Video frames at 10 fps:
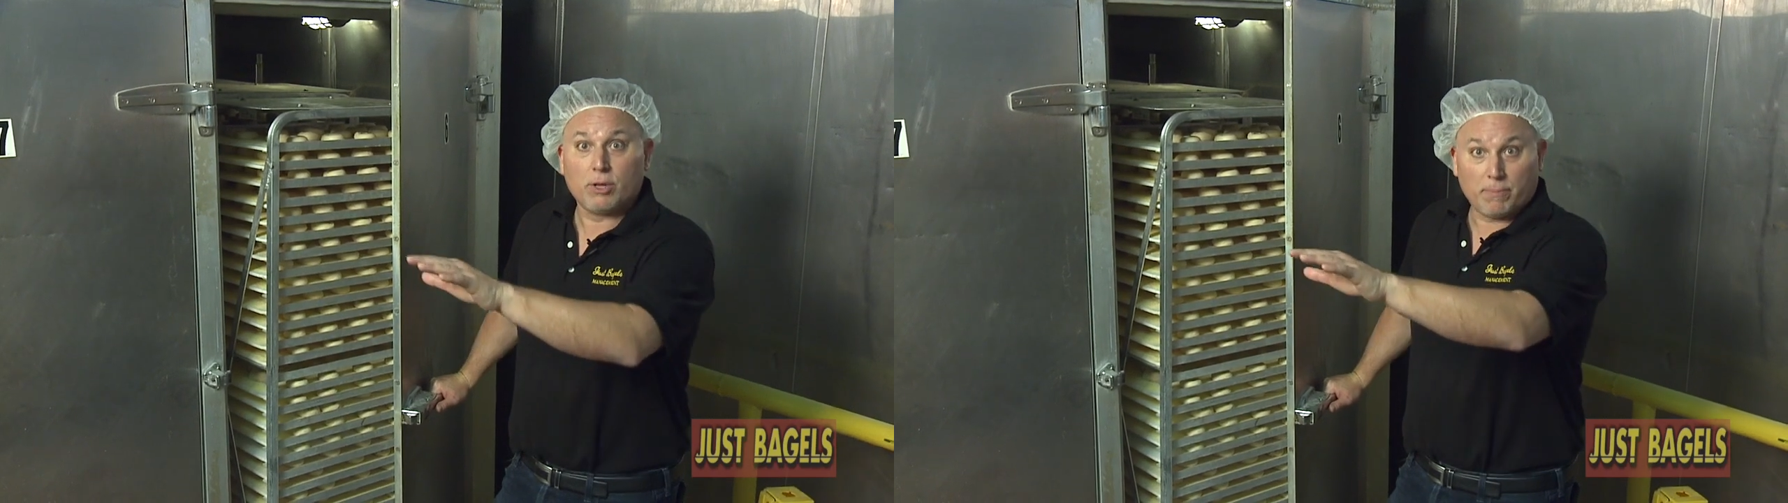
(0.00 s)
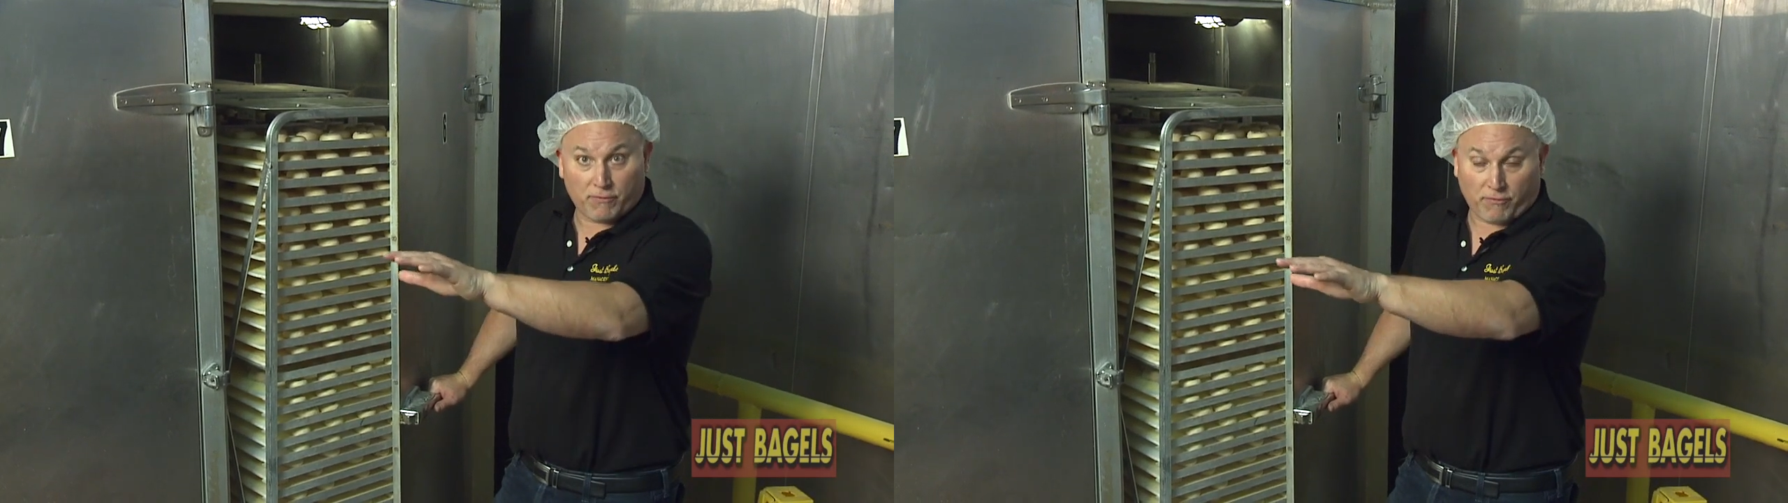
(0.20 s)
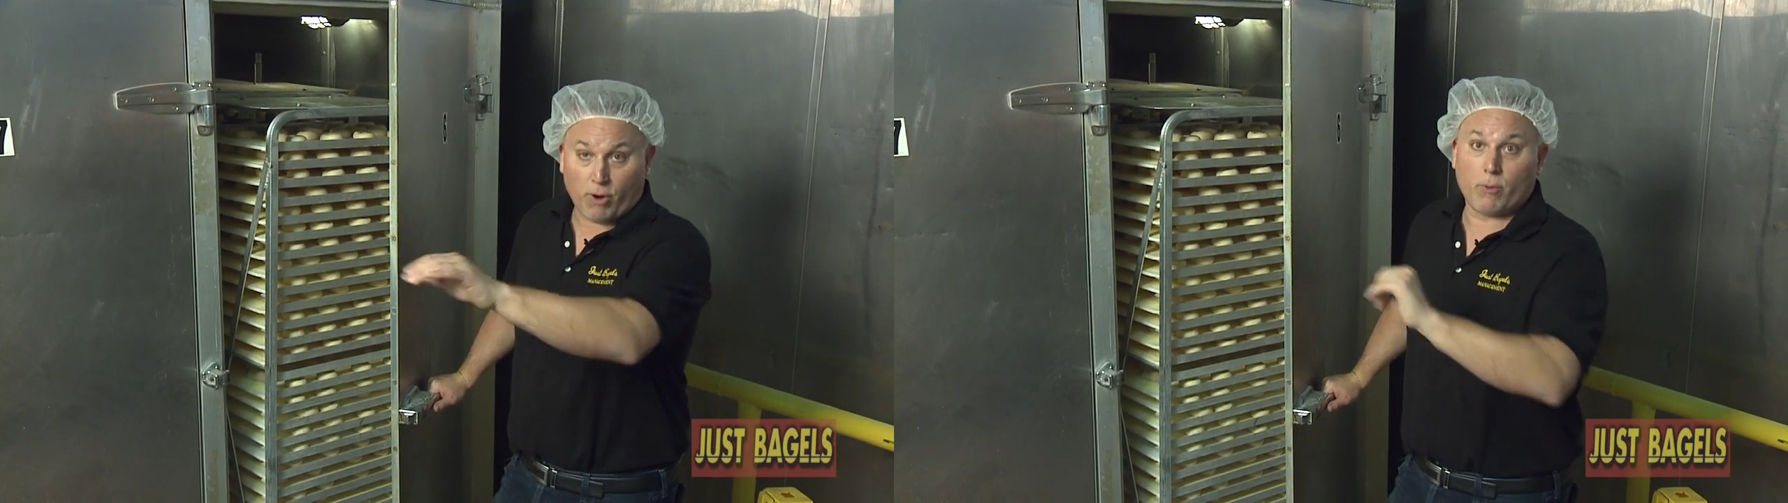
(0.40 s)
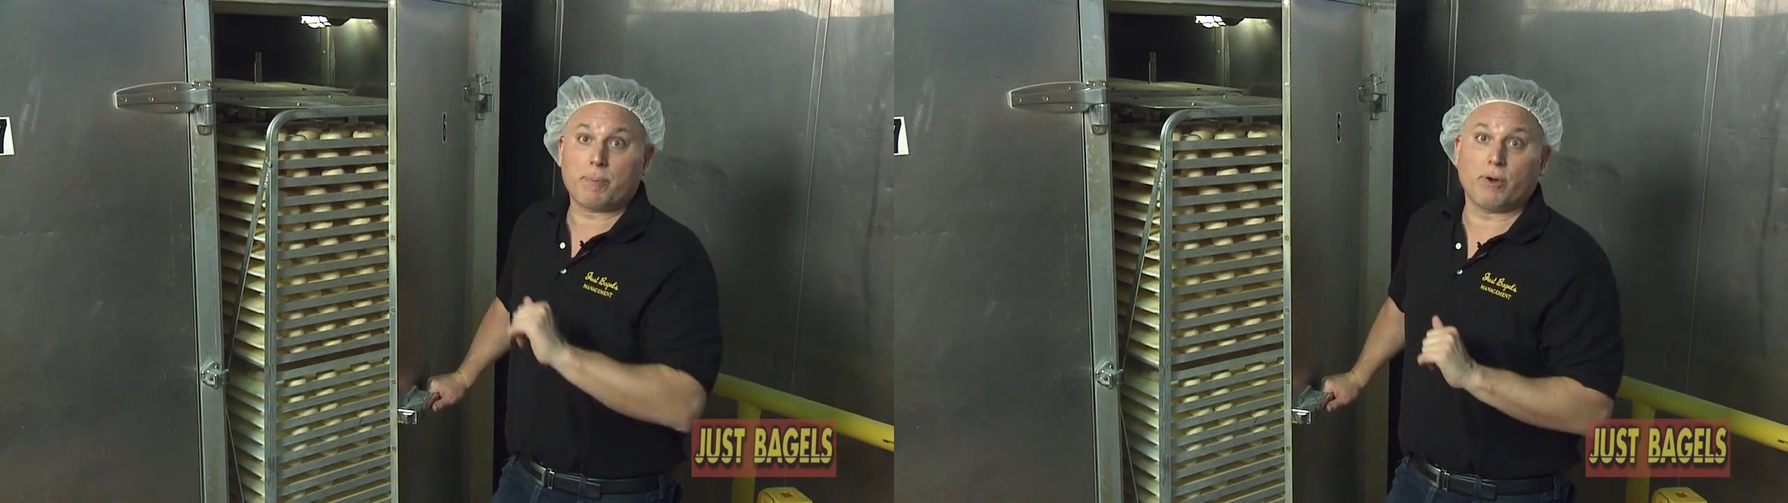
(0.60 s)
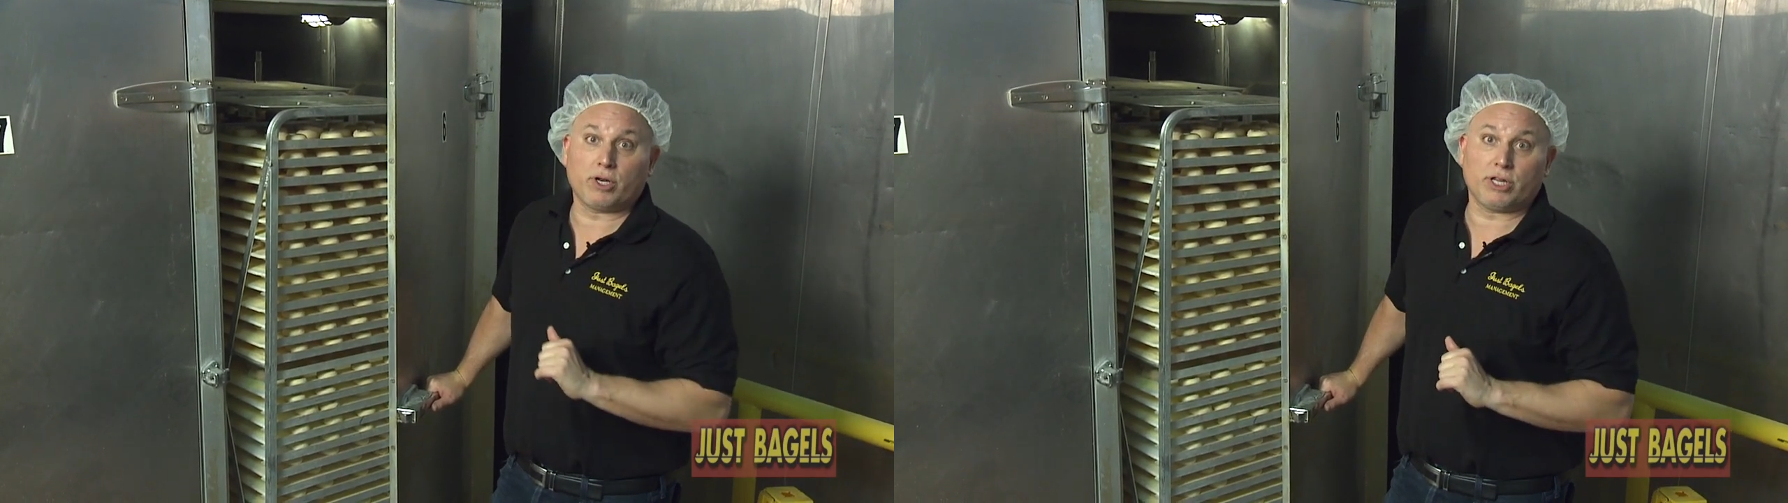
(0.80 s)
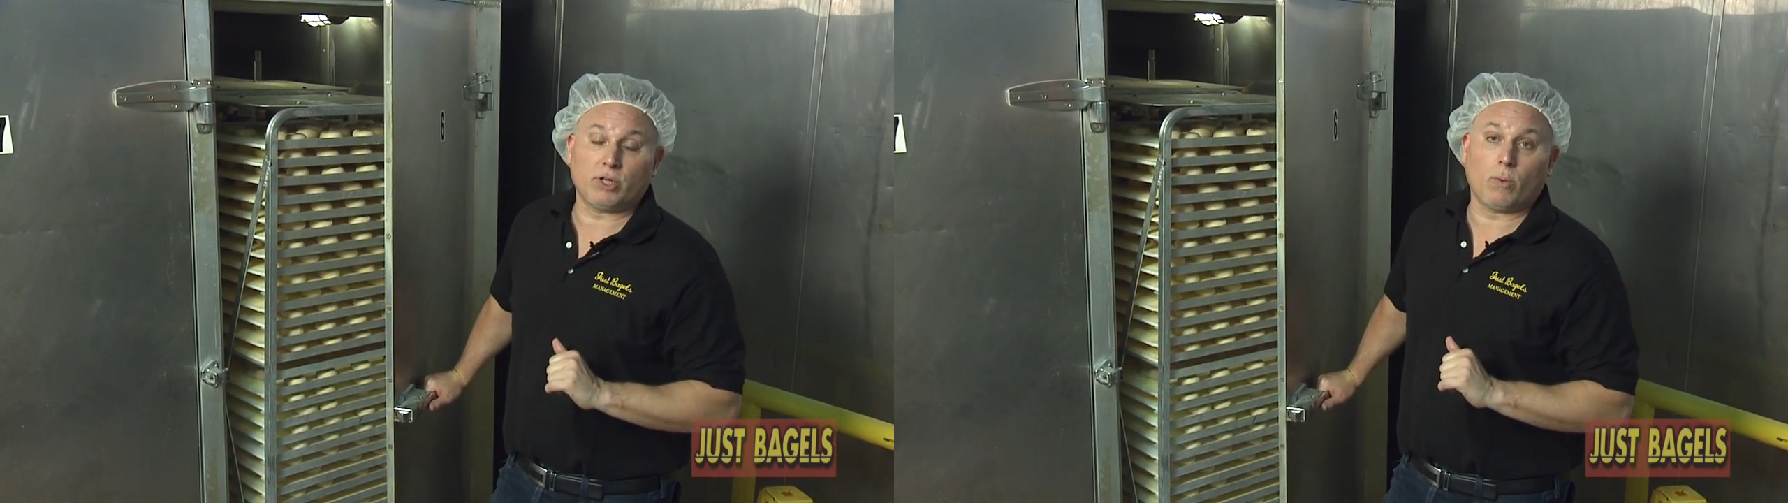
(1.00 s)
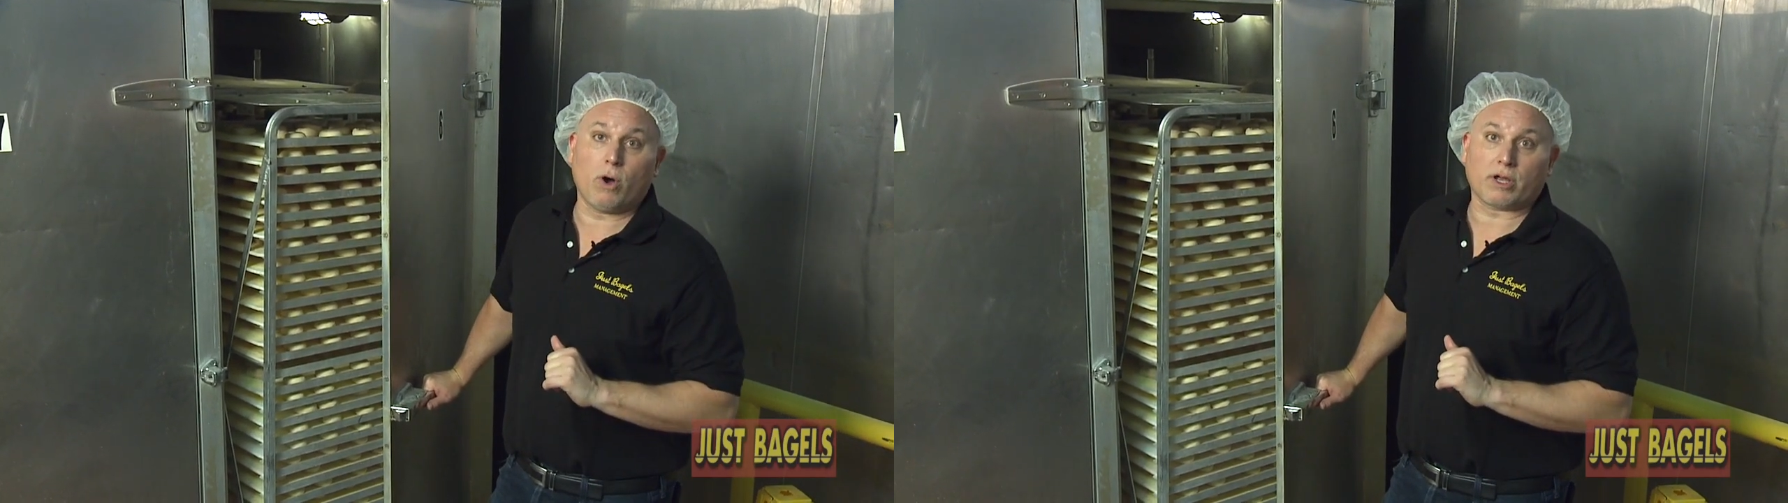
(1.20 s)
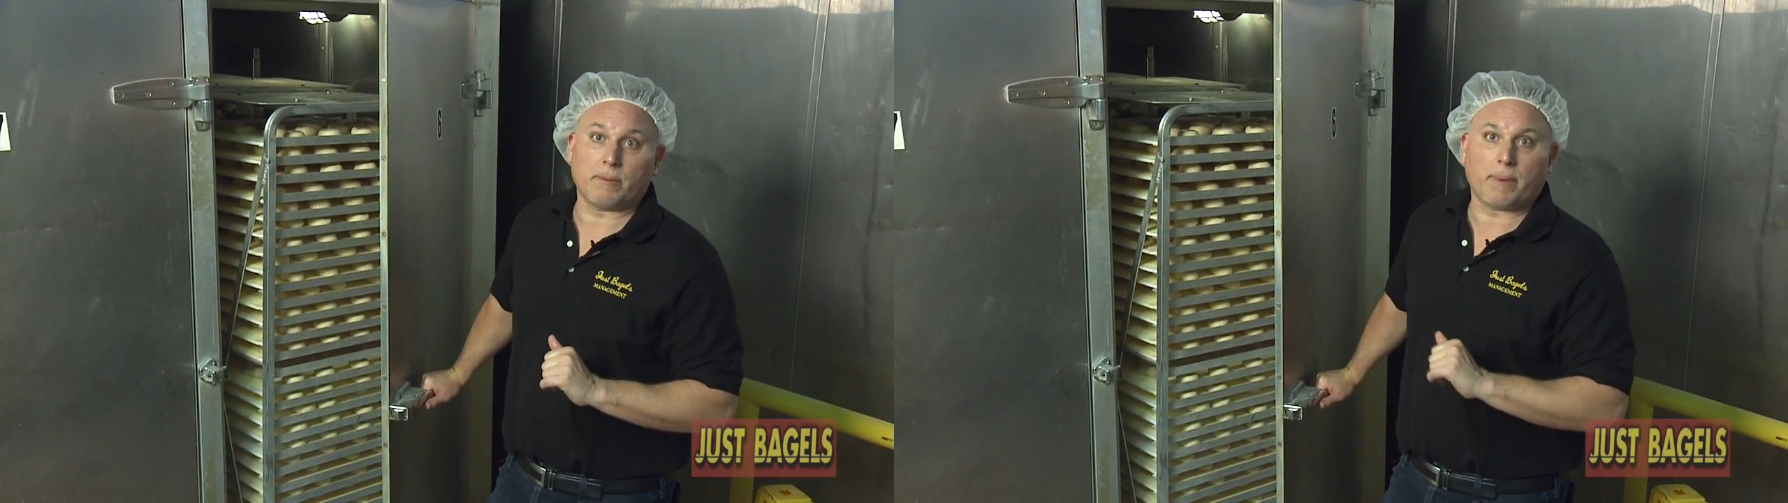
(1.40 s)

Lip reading: before we put it in the walk-in